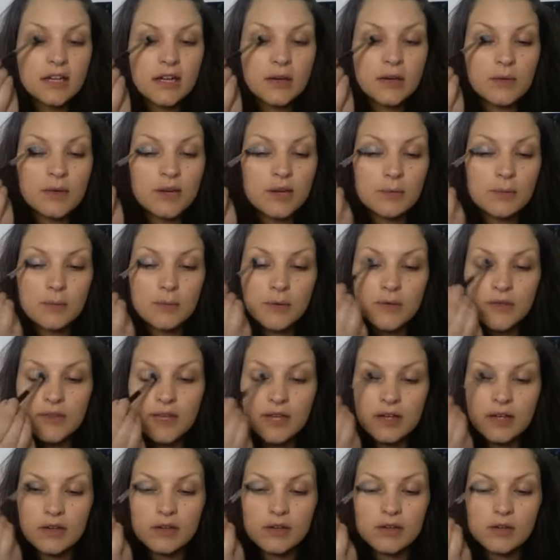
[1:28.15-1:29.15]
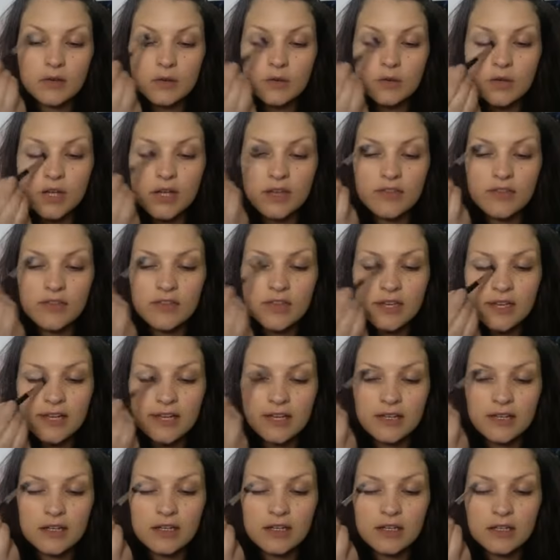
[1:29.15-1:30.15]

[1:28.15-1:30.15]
We're going to put that all over the lid.